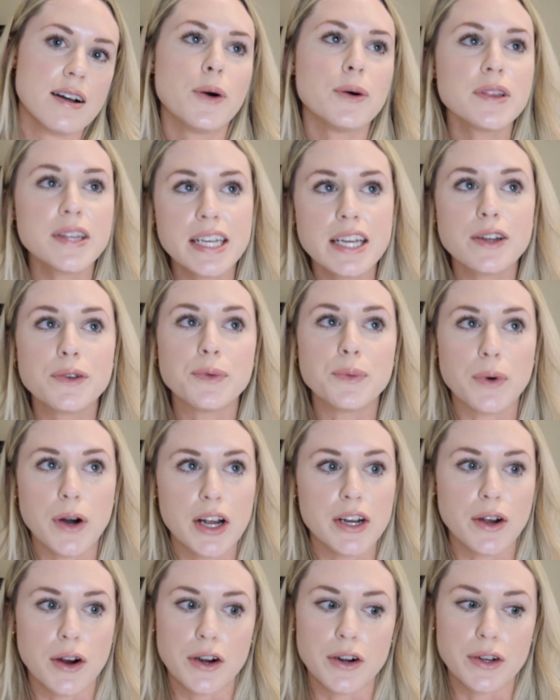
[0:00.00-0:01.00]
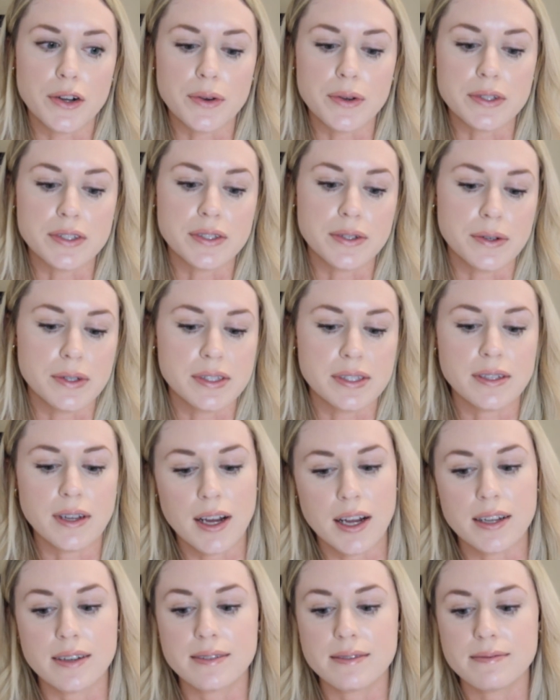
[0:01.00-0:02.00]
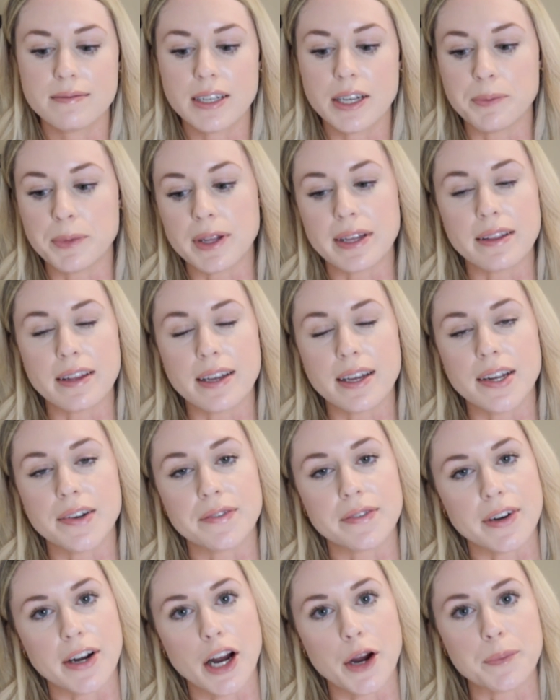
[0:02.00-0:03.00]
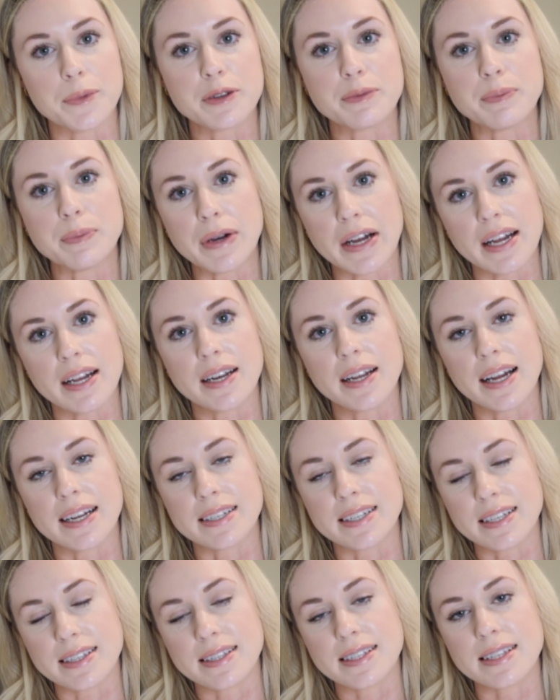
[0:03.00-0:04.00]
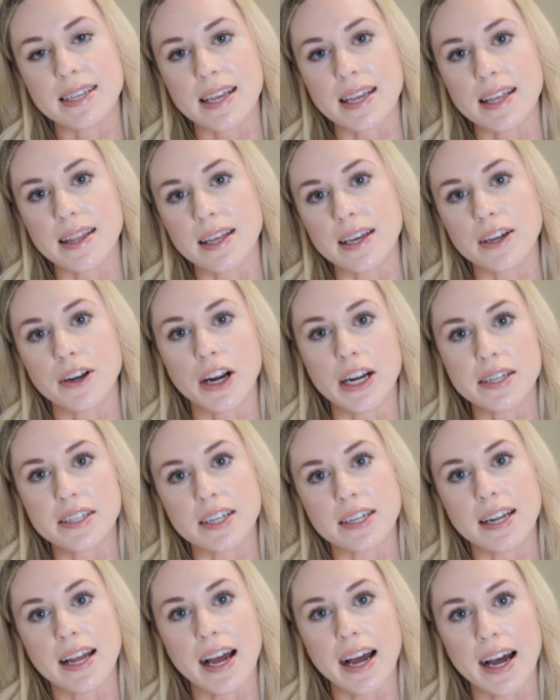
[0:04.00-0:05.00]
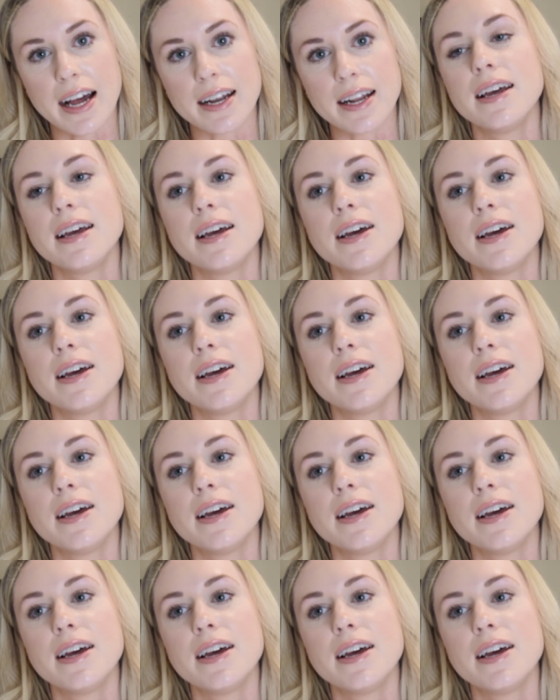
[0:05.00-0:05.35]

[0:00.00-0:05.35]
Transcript: only in one article, so it's not completely confirmed, but I did see that Gretchen had